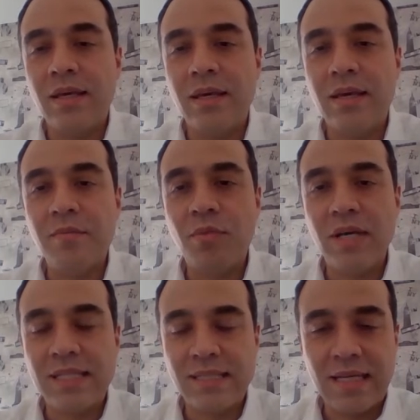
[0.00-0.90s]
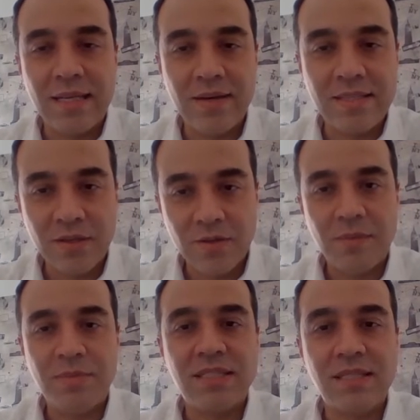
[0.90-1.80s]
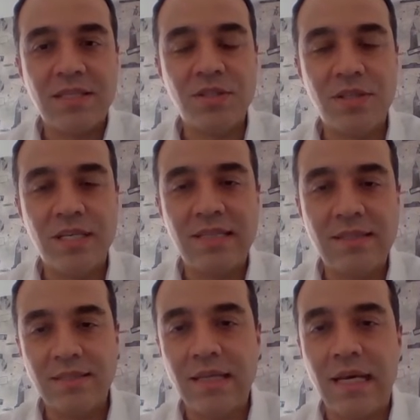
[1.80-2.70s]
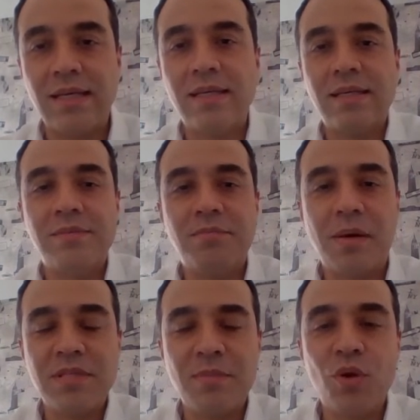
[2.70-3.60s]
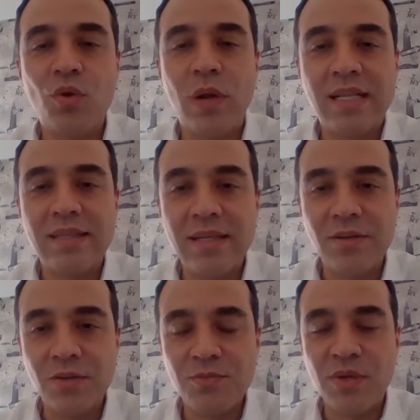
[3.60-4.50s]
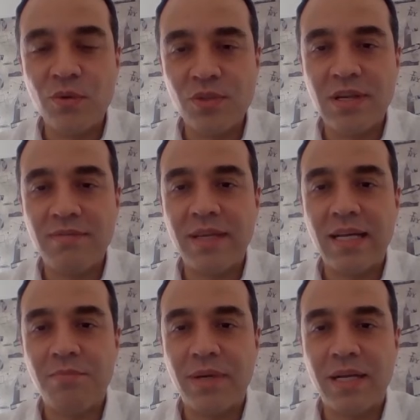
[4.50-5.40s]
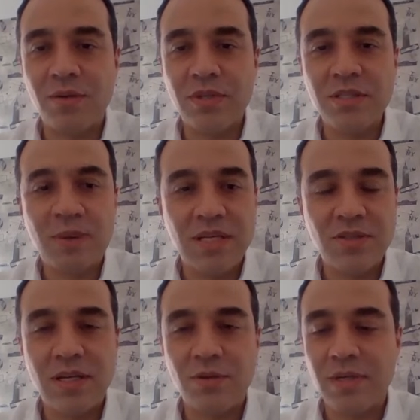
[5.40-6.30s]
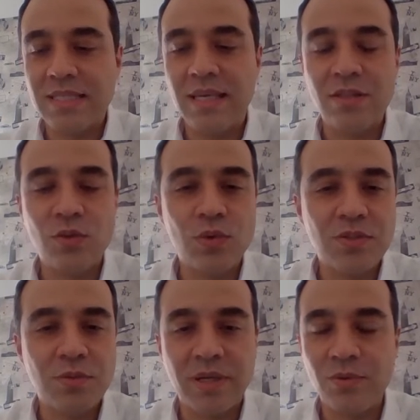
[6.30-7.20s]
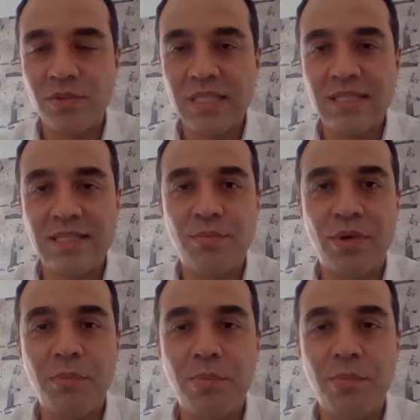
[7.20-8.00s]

I would like to move ahead in my presentation and try to get some minutes at the end for a Q&A.